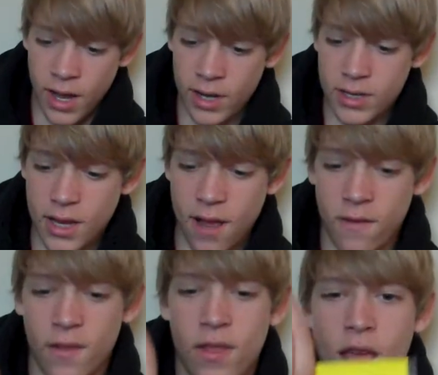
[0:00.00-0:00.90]
Next I
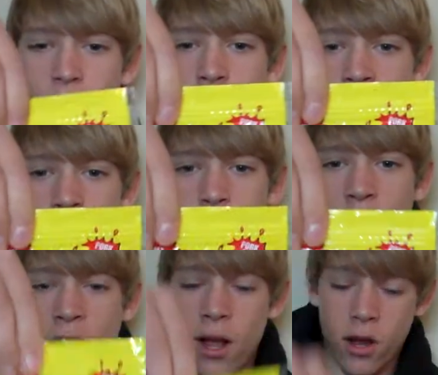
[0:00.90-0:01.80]
have the net bait
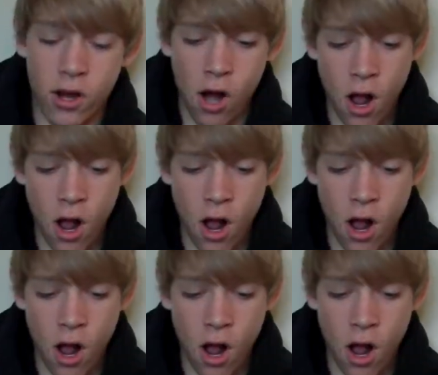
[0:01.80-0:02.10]
Paca